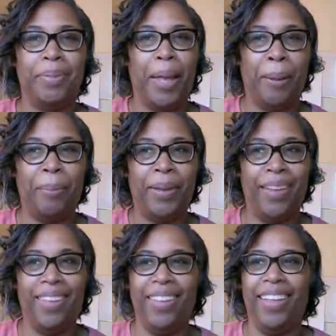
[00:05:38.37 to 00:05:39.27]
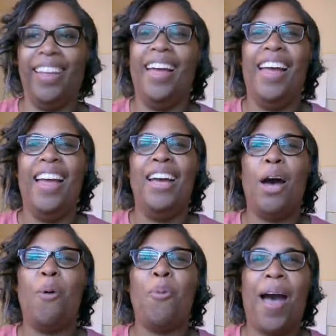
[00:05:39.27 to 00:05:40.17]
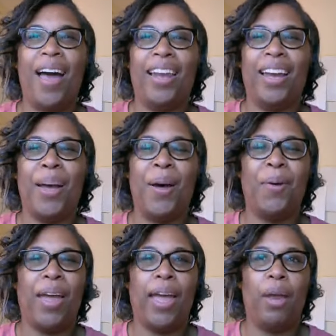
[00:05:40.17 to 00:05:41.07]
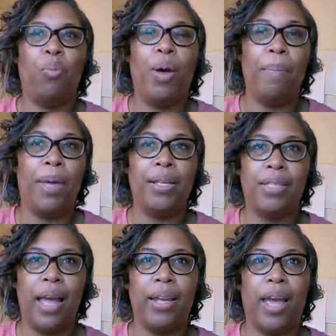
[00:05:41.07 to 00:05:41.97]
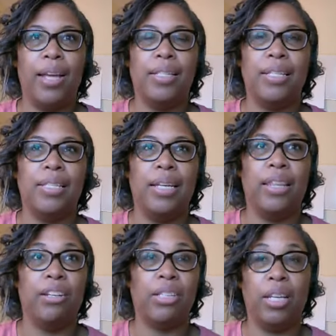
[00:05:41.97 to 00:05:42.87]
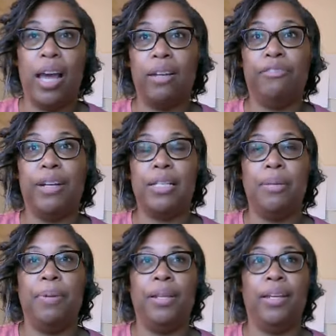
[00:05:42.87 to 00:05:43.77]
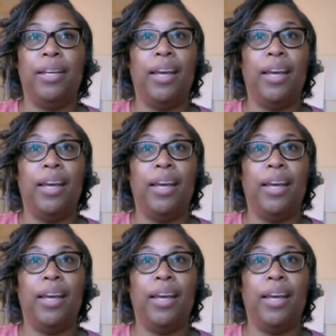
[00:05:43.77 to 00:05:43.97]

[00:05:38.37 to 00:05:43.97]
Help me. A while ago. And what makes that nice is that there's a lot of flexibility.